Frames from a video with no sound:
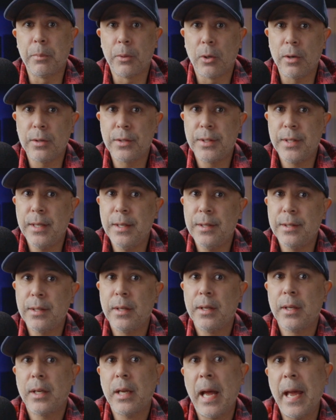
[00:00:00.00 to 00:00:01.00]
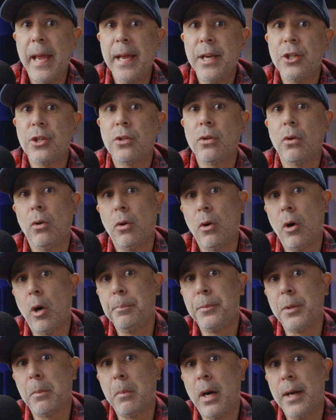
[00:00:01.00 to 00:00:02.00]
proxies, cached, or
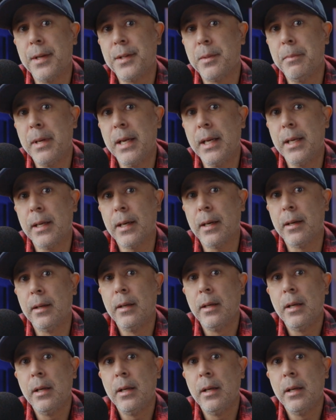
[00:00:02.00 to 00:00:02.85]
optimized media.